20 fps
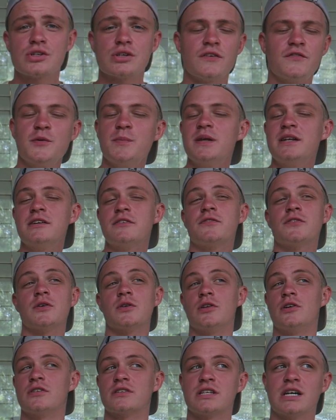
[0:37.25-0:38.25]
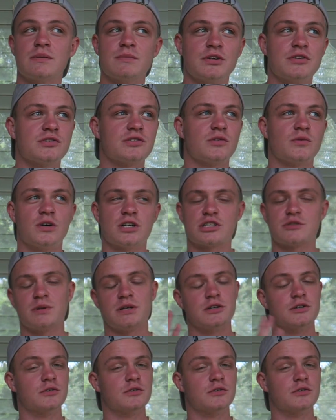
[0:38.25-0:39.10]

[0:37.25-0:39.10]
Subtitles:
So if you've been here for a long time, you used to watch my